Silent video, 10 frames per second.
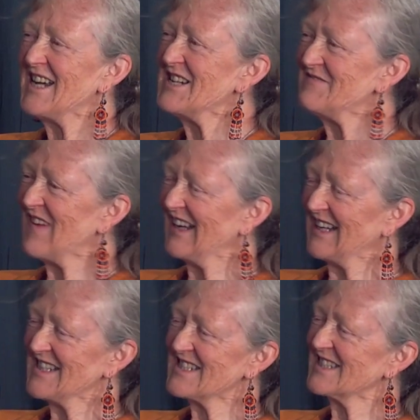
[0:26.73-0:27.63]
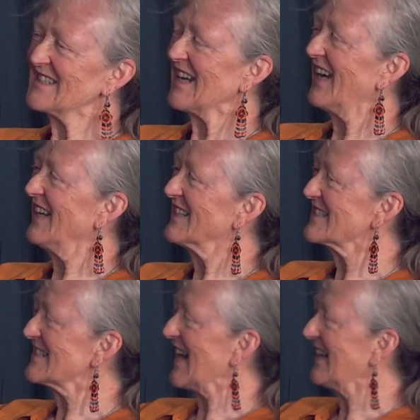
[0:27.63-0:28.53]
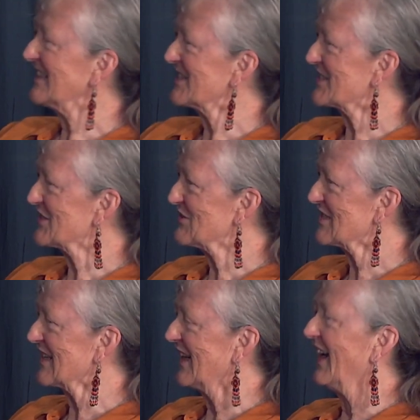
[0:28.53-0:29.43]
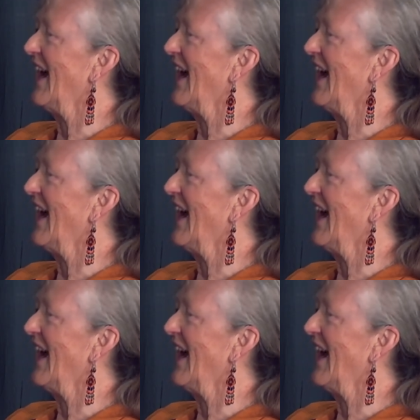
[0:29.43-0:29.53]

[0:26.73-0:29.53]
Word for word: Um, my guest today is Tanya Sousa,